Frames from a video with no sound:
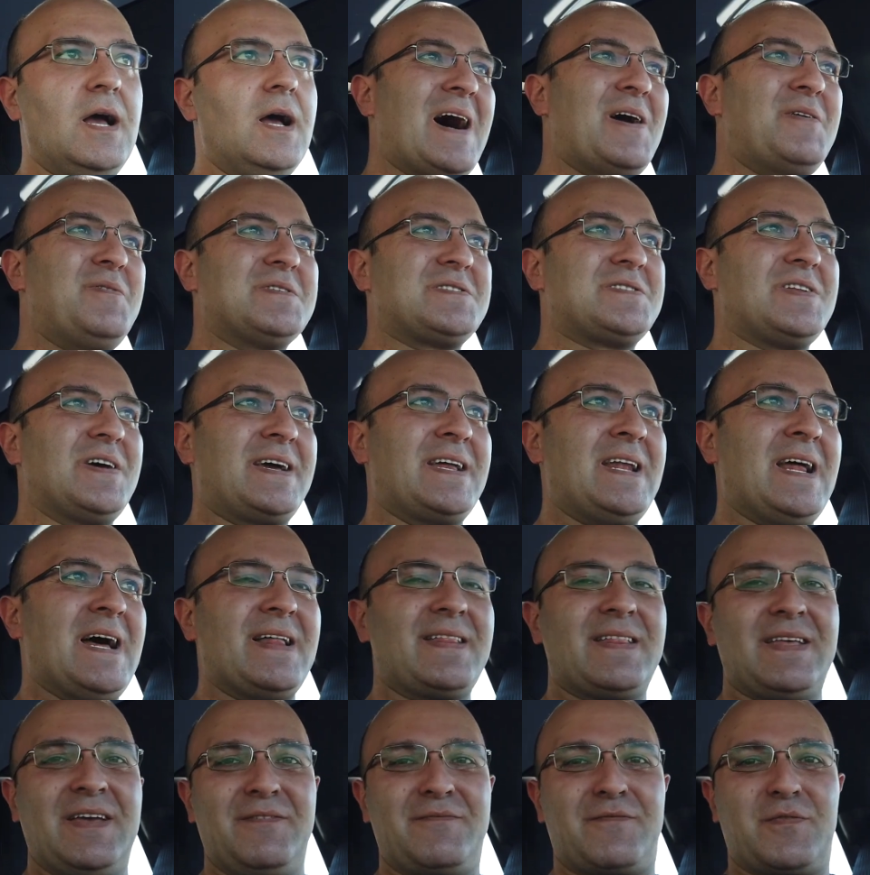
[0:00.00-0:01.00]
I was looking
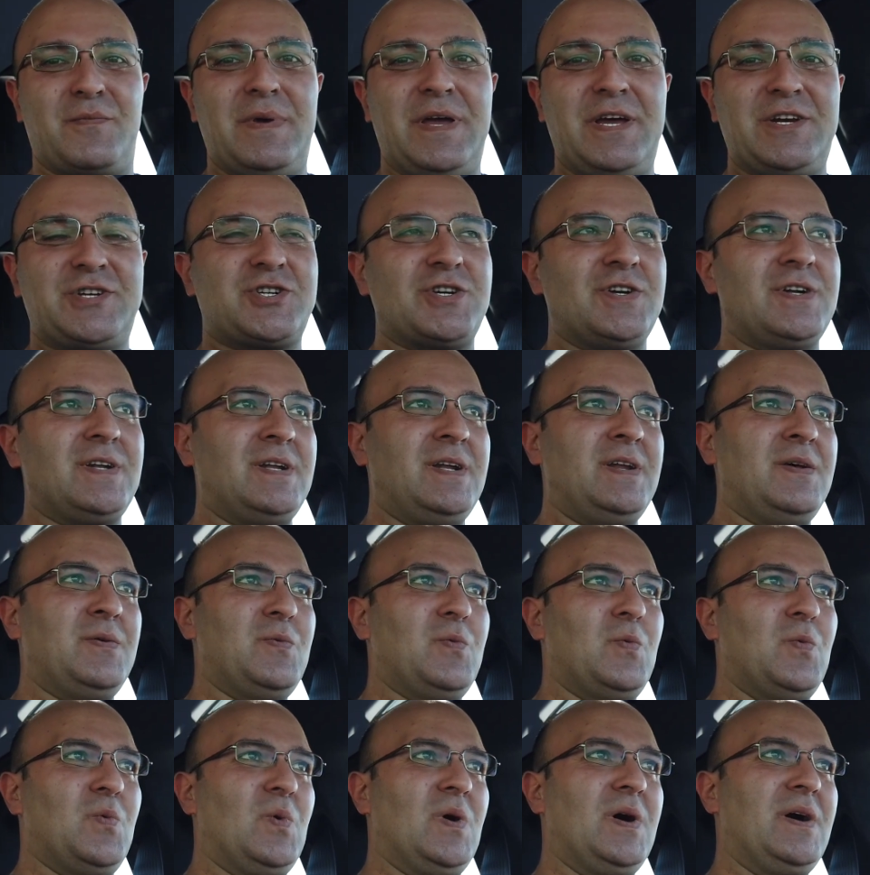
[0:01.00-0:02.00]
at the information
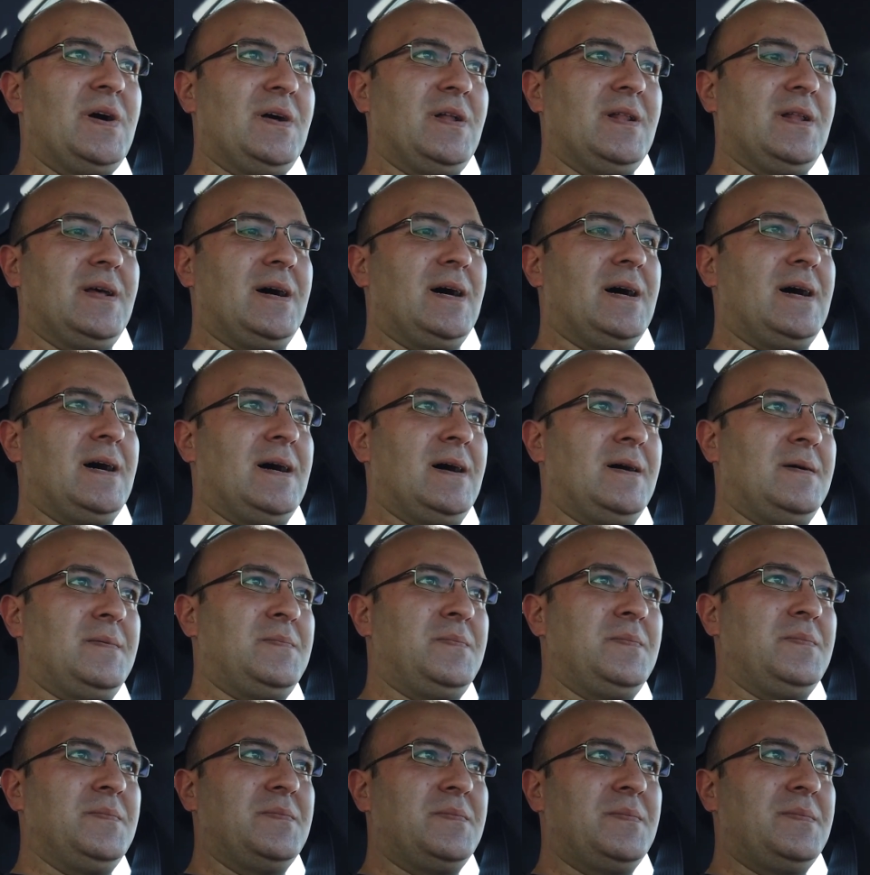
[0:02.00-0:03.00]

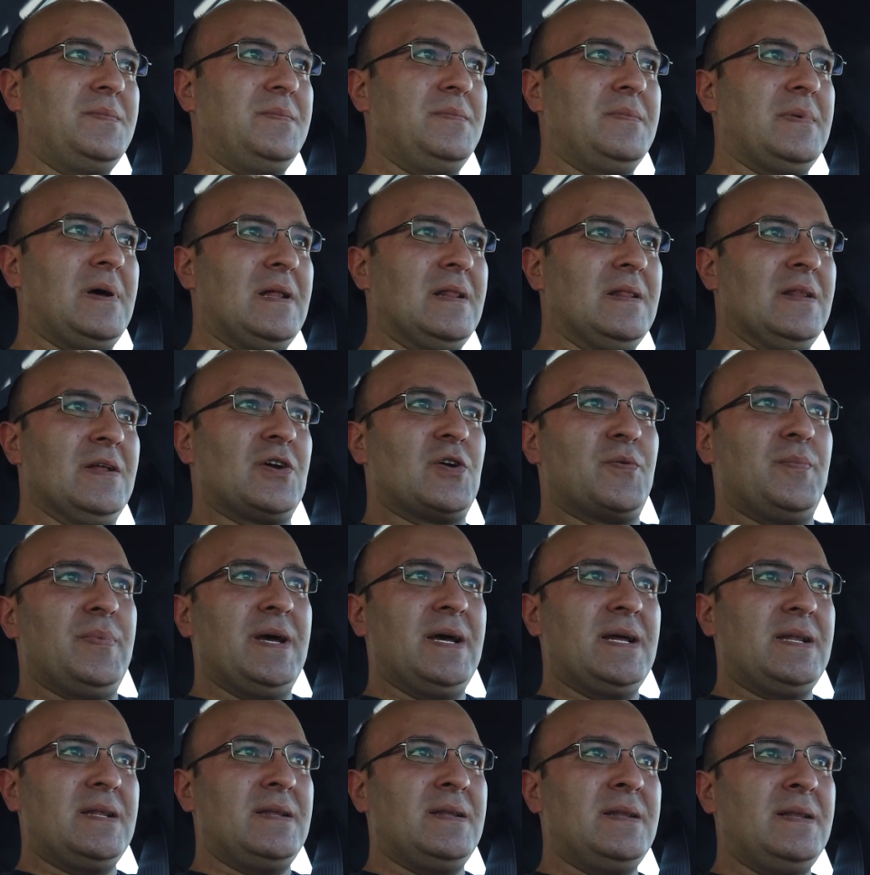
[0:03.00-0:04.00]
a little
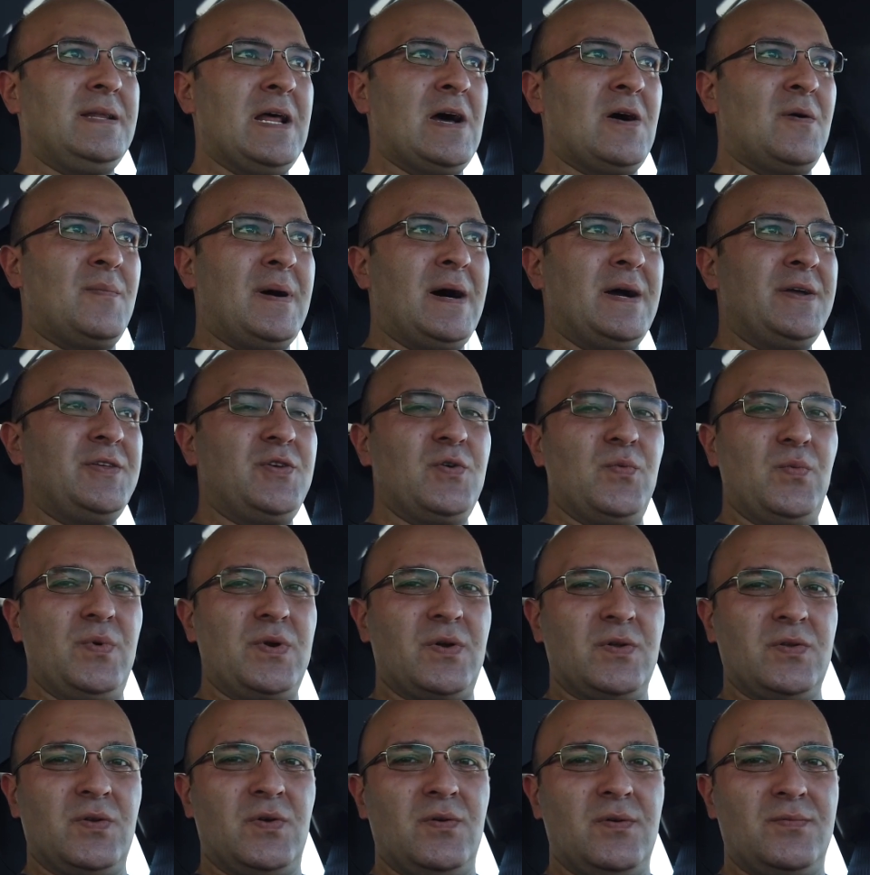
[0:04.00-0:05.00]
bit. Now, mind you, we
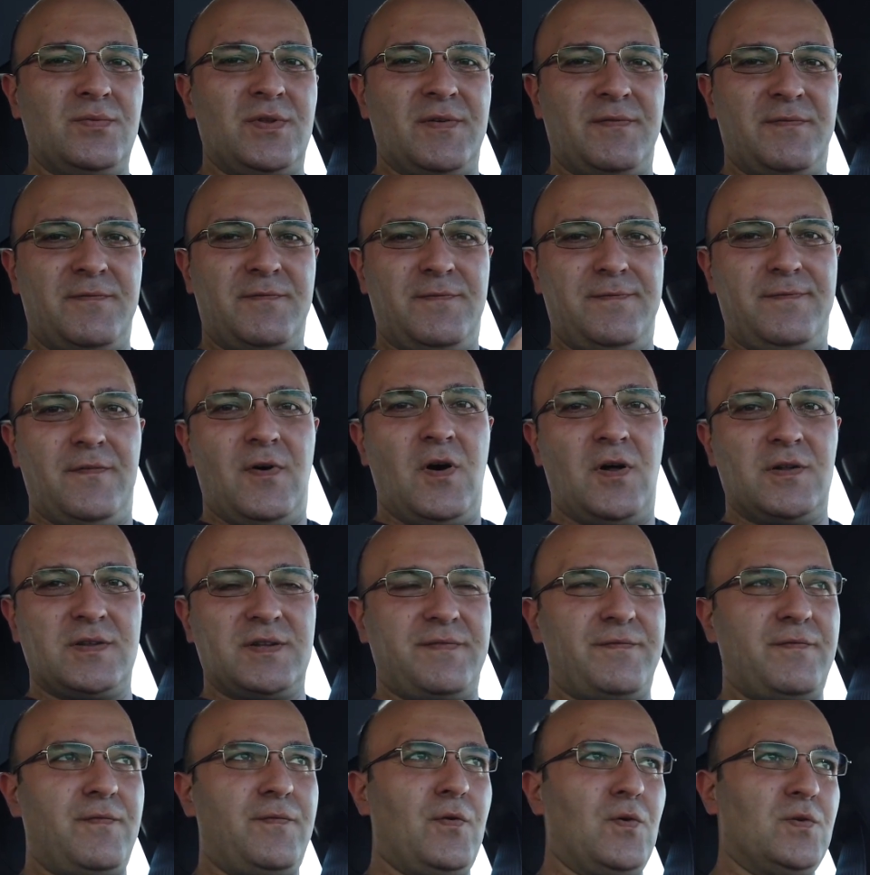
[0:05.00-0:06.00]
don't know all
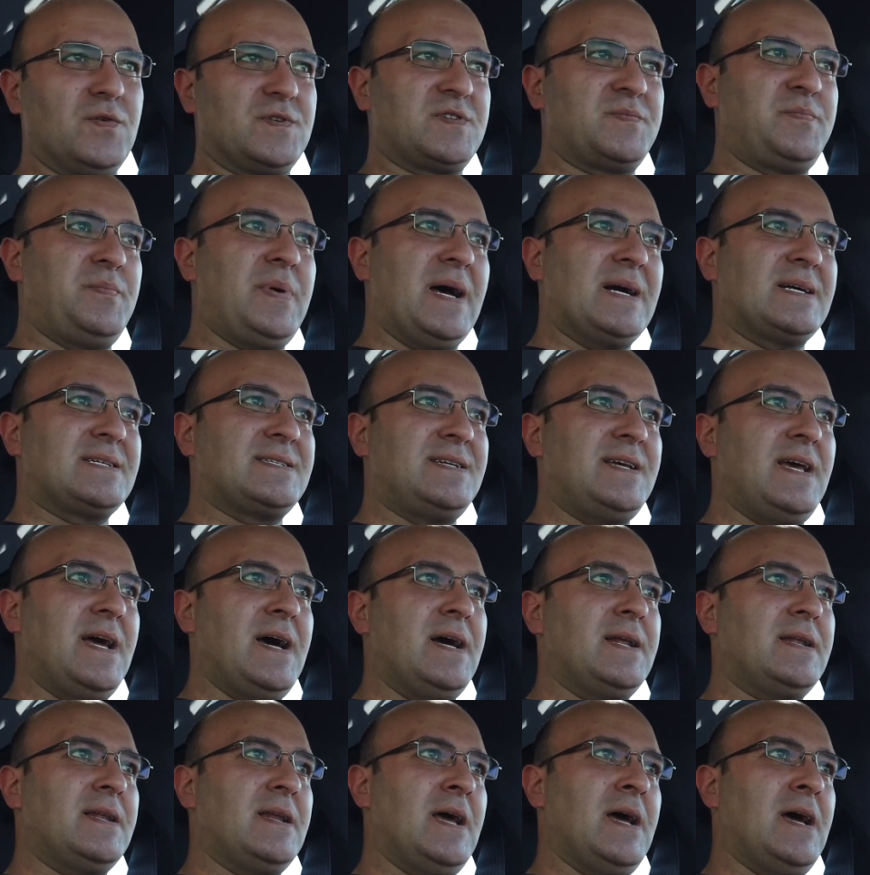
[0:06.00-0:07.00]
the full specs
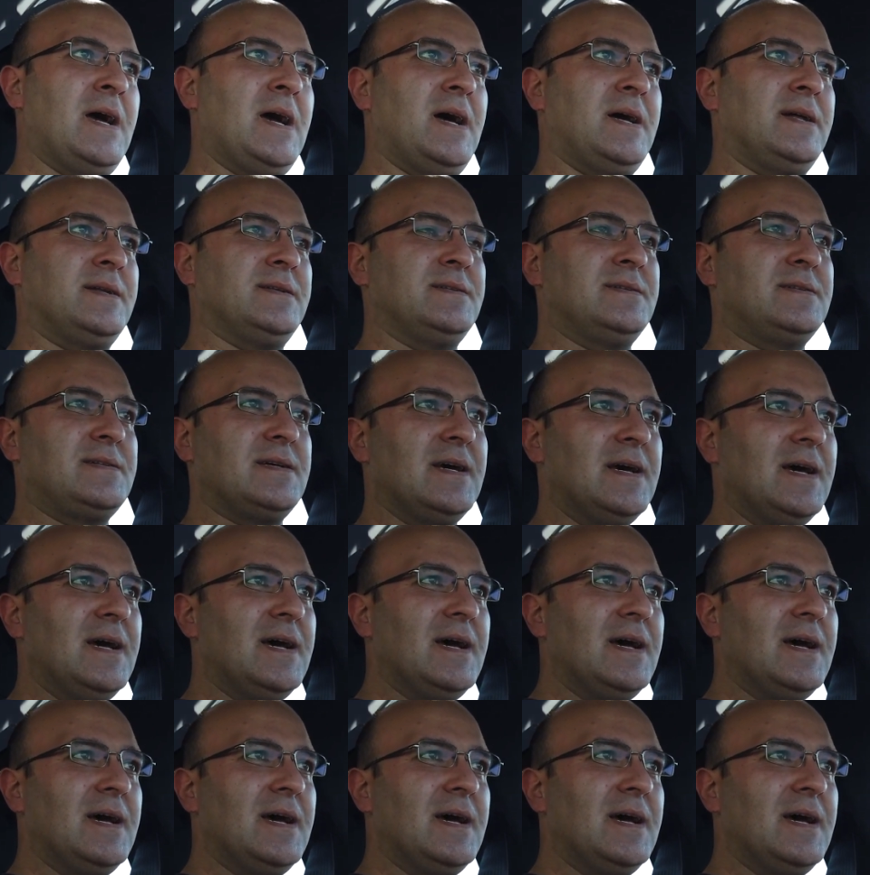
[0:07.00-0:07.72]
yet, and